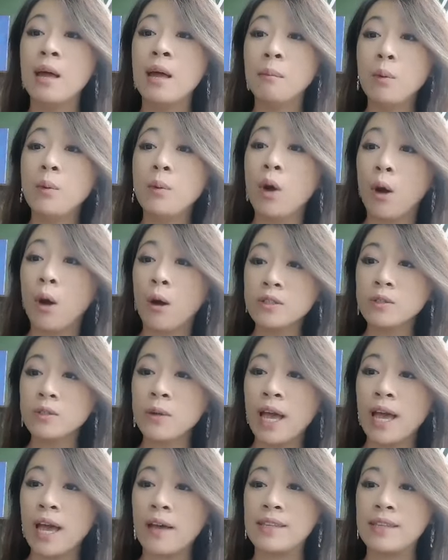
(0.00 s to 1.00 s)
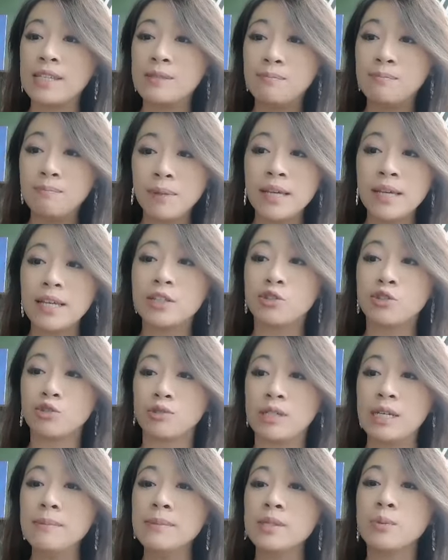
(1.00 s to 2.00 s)
but we also have these big
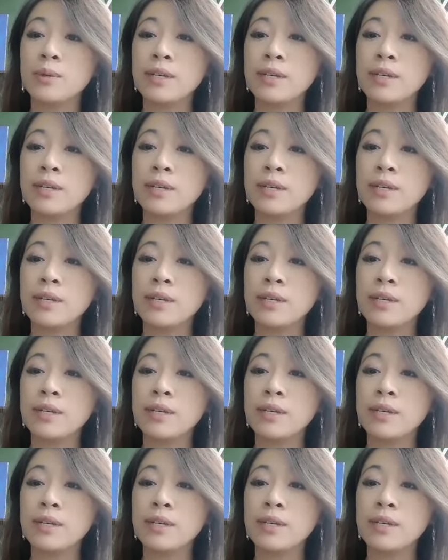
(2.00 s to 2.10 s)
dreams